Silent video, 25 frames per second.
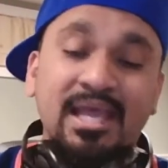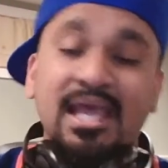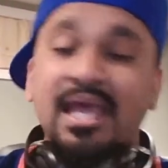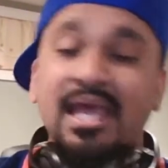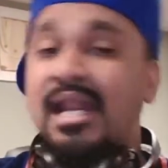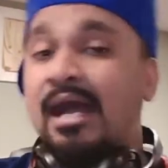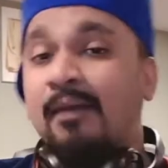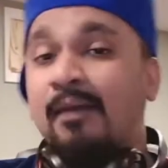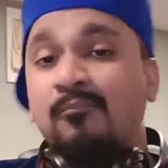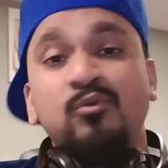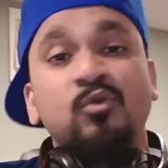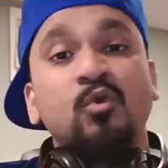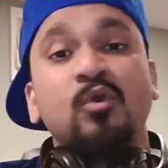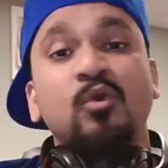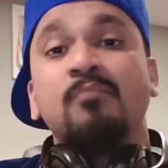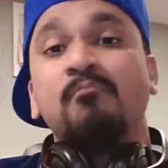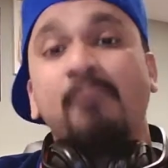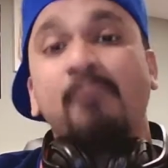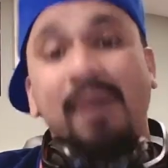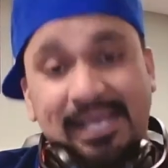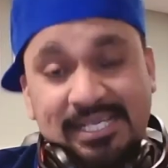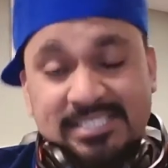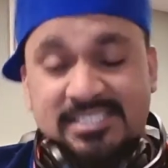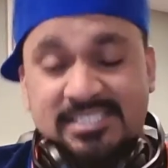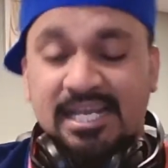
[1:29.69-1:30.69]
And I'm doing
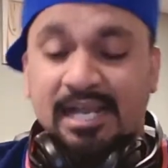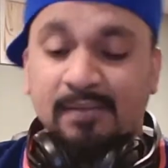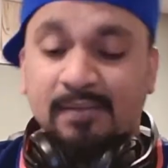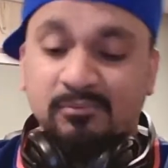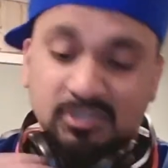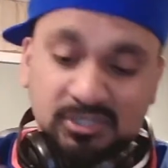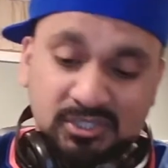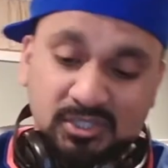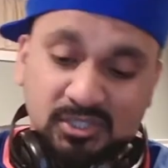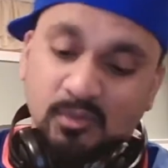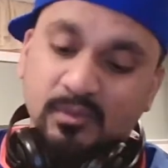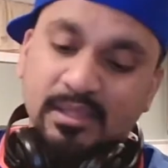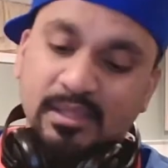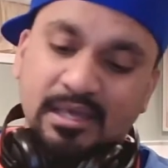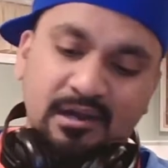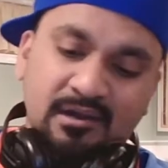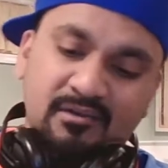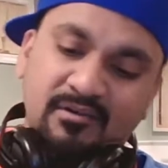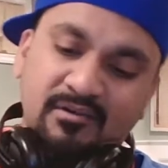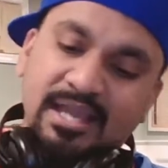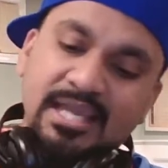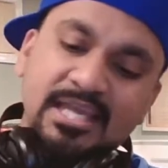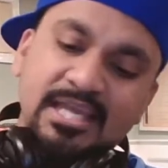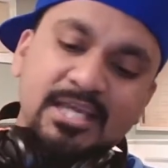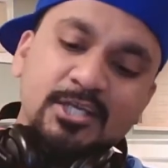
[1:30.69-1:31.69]
my job to do that. All
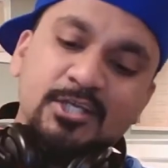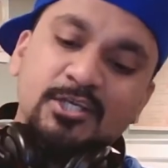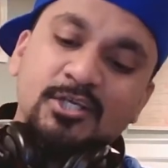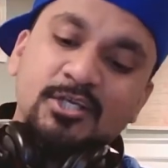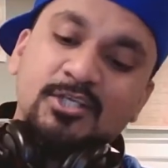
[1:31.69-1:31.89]
right.